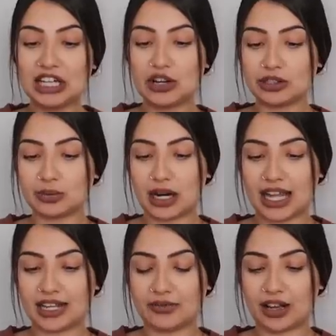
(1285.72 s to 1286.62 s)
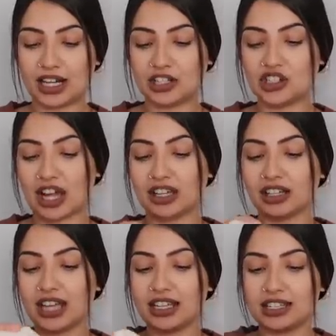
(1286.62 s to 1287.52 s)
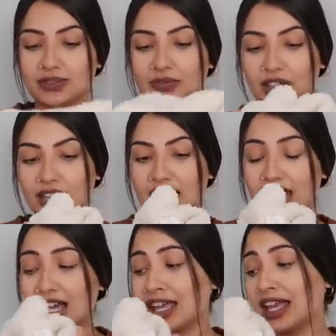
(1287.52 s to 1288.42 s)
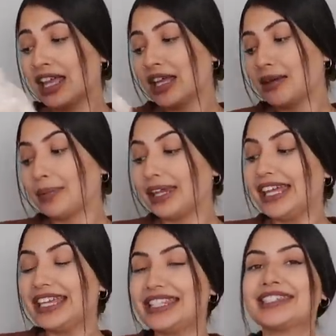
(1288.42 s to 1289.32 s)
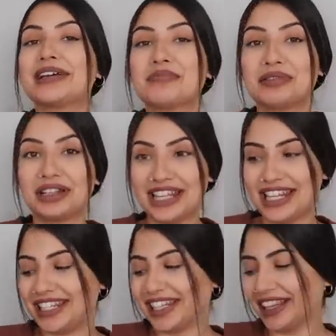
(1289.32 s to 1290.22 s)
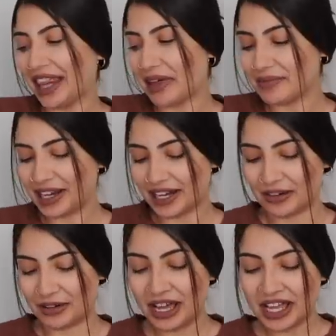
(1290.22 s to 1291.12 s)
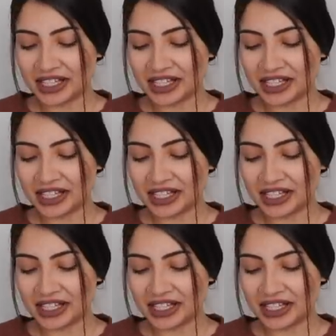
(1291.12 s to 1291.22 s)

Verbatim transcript: knows where I can find a jacket like this for Layla, please please let me know.